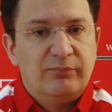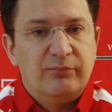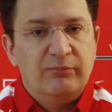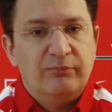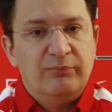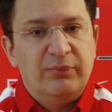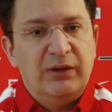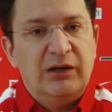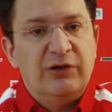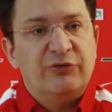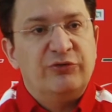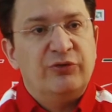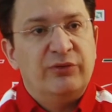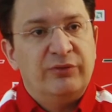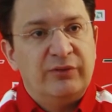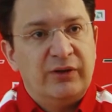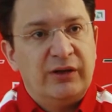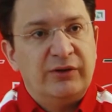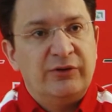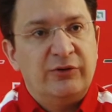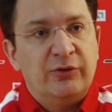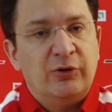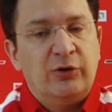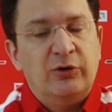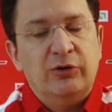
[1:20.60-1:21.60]
builds on
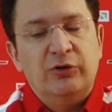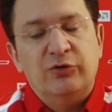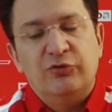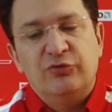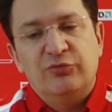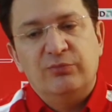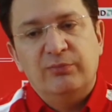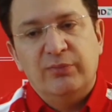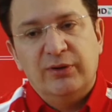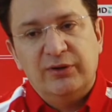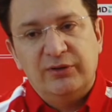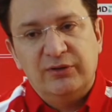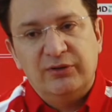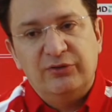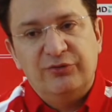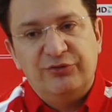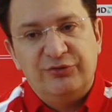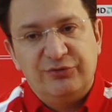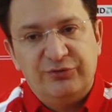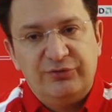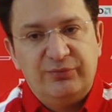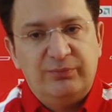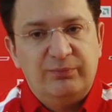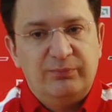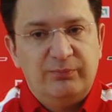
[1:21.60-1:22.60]
that knowledge, but
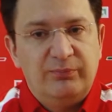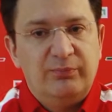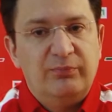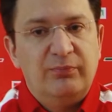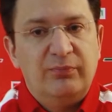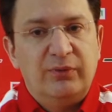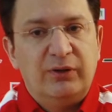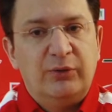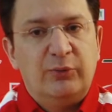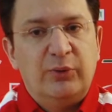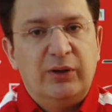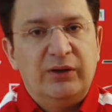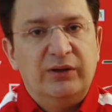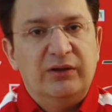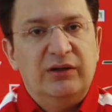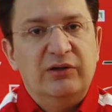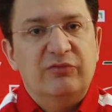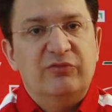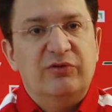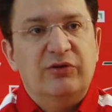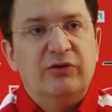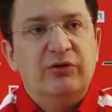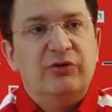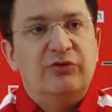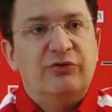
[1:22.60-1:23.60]
is quite
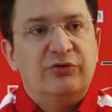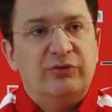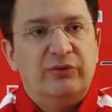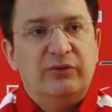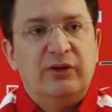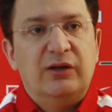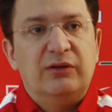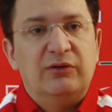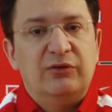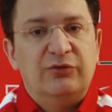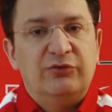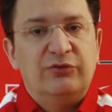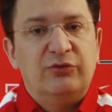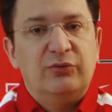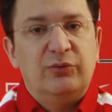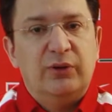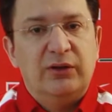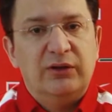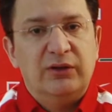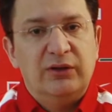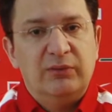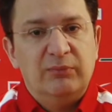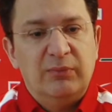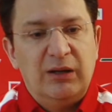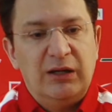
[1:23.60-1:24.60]
different. So that is
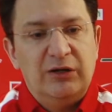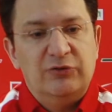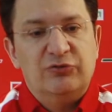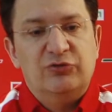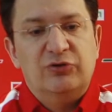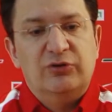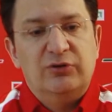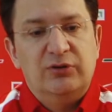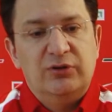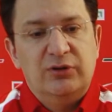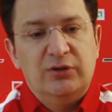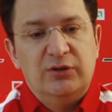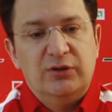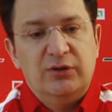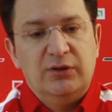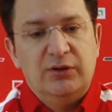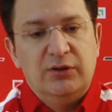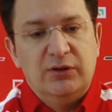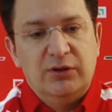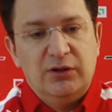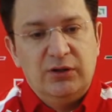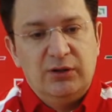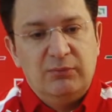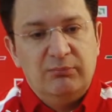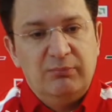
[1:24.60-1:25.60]
quite a major
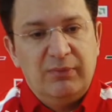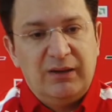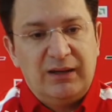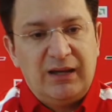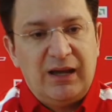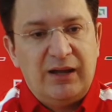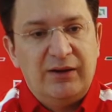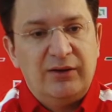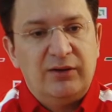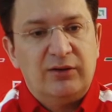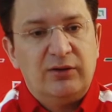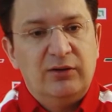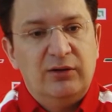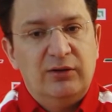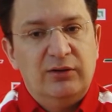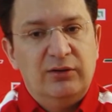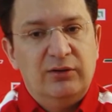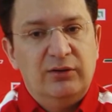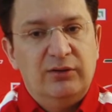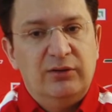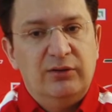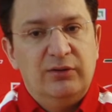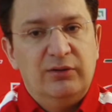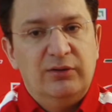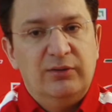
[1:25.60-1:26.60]
mechanical
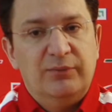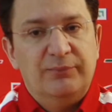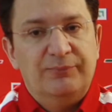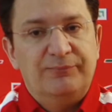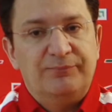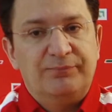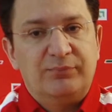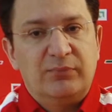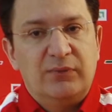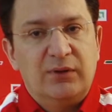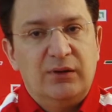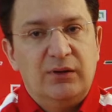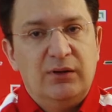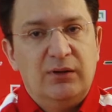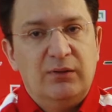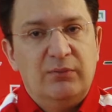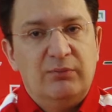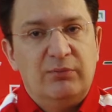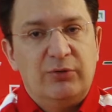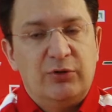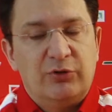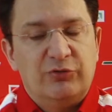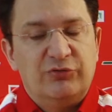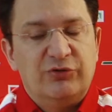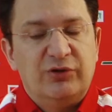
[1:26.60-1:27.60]

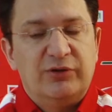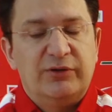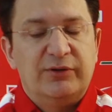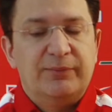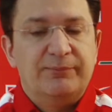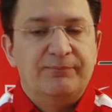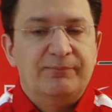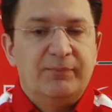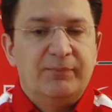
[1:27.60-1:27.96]
project.